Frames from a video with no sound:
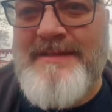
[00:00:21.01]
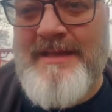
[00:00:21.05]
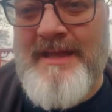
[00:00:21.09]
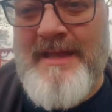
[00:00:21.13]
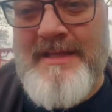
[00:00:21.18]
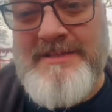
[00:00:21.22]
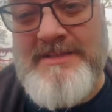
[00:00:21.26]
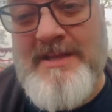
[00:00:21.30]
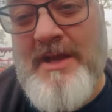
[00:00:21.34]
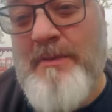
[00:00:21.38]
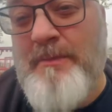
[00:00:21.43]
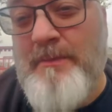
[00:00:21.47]

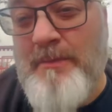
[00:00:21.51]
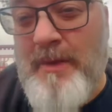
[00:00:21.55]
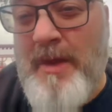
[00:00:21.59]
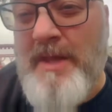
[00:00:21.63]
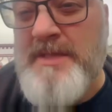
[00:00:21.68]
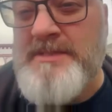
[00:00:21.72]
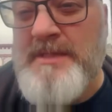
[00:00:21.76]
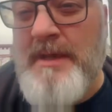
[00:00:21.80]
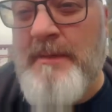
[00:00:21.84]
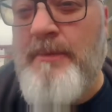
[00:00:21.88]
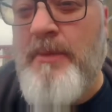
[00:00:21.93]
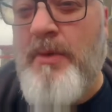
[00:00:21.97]
It's
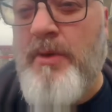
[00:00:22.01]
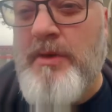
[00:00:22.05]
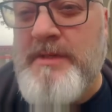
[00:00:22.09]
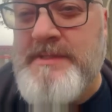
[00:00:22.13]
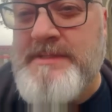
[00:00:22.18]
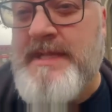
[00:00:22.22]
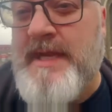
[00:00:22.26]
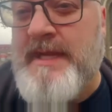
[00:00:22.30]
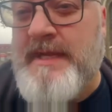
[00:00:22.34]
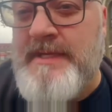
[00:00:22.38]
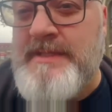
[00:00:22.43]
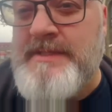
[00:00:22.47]
a more
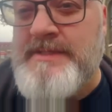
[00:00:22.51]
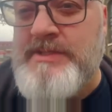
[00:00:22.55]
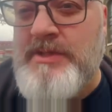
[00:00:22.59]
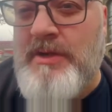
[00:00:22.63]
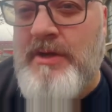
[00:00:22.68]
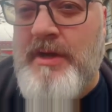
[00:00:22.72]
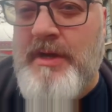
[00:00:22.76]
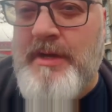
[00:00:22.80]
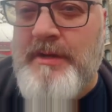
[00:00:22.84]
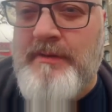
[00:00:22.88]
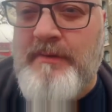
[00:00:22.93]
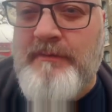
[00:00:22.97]
attacking
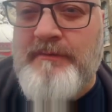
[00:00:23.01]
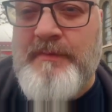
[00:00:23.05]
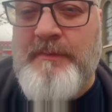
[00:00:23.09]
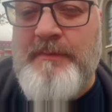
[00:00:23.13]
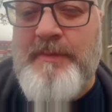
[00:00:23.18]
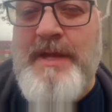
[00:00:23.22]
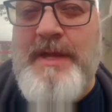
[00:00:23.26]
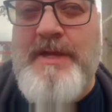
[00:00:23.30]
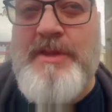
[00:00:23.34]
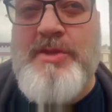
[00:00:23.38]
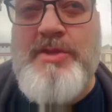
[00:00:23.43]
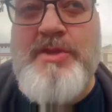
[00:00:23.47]
side of the
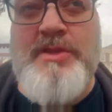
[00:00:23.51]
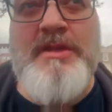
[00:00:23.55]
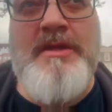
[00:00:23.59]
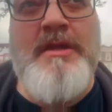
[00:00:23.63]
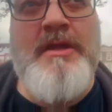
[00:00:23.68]
pitch.